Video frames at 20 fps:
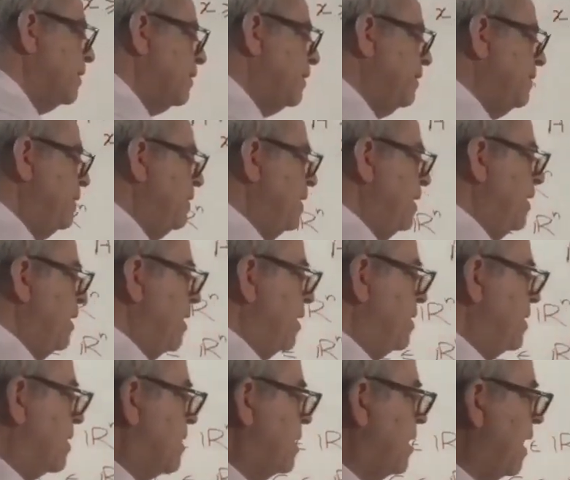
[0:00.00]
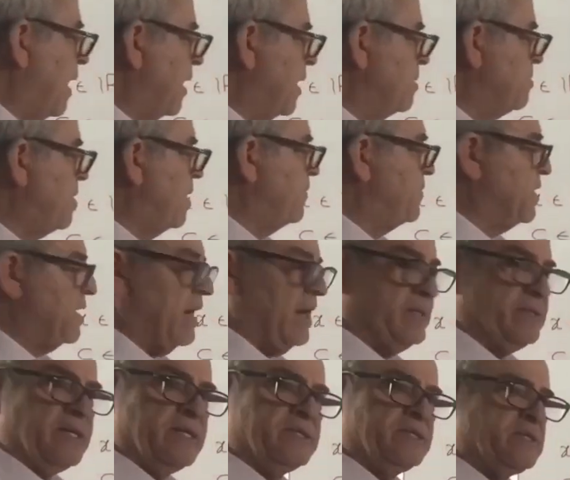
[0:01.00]
The column of the identity
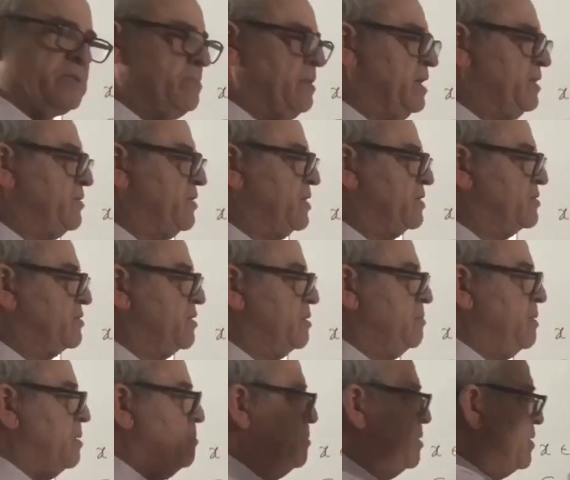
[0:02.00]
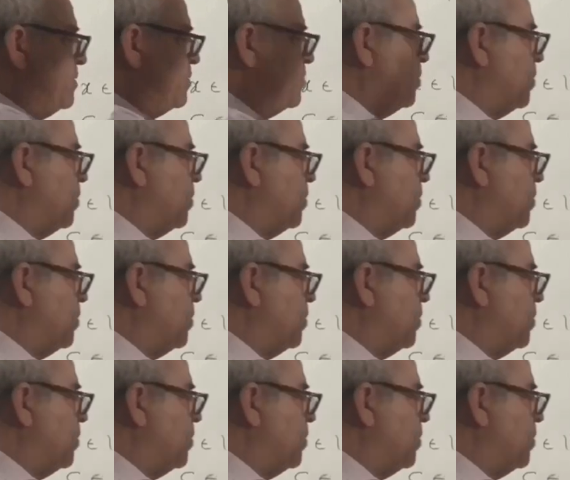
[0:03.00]
matrix, remember the 1, 0,